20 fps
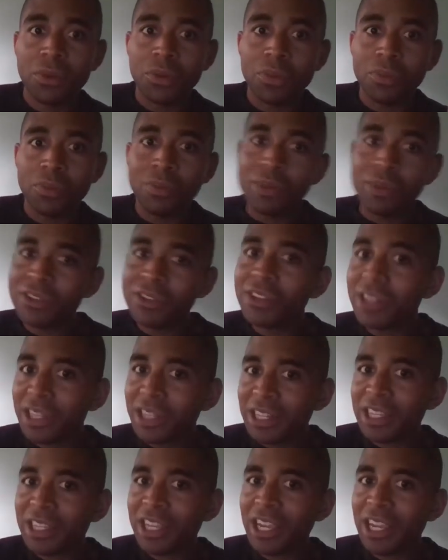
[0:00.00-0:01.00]
but it's a good
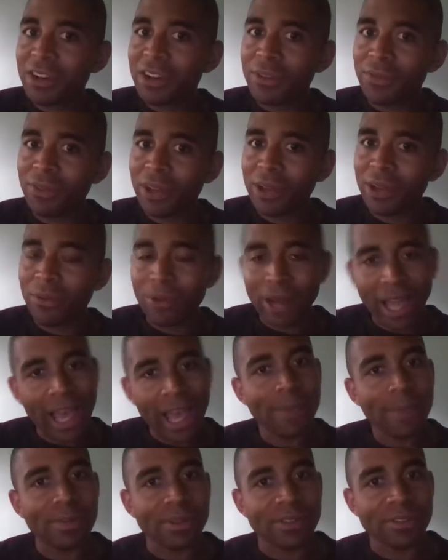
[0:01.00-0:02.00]
indicator of, like, what
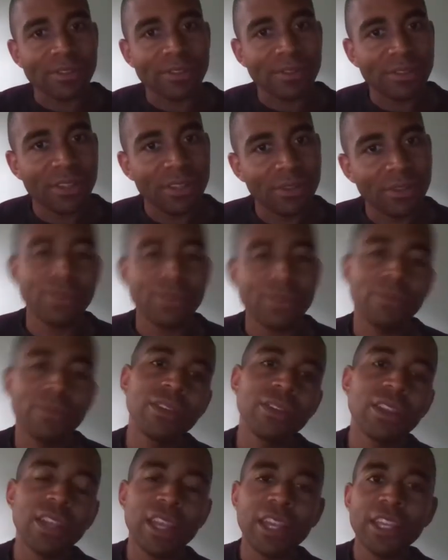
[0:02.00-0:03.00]
happens.
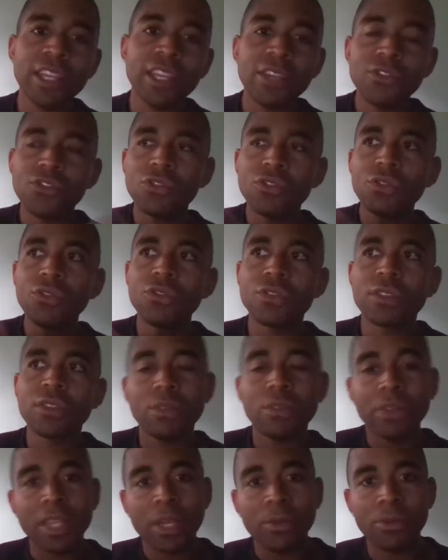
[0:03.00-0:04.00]
And it gives you clues to go,
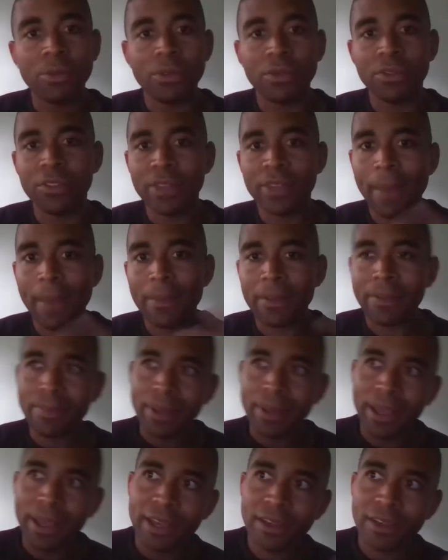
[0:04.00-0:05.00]
okay, well, this happened in
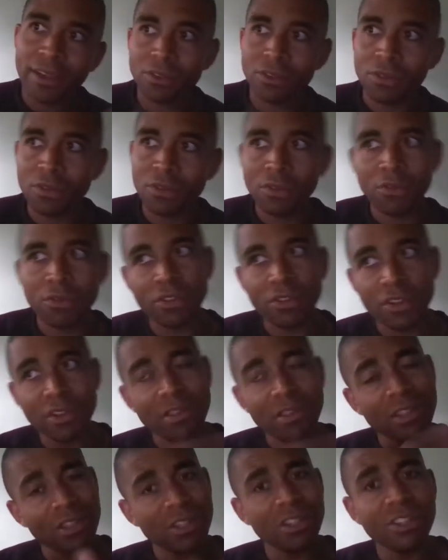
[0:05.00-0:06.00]
the past, so there
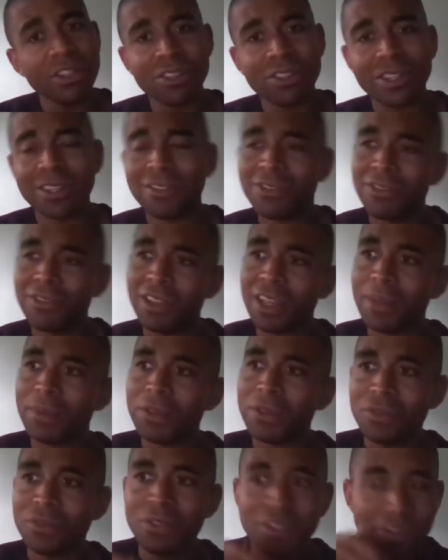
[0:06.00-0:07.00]
is a good chance it'll
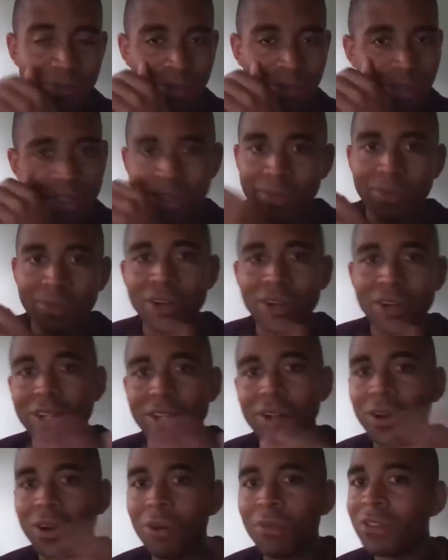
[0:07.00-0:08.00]
happen, do this, but the
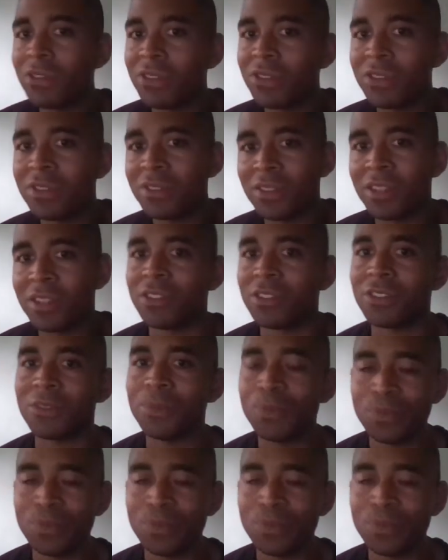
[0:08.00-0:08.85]
market always does this.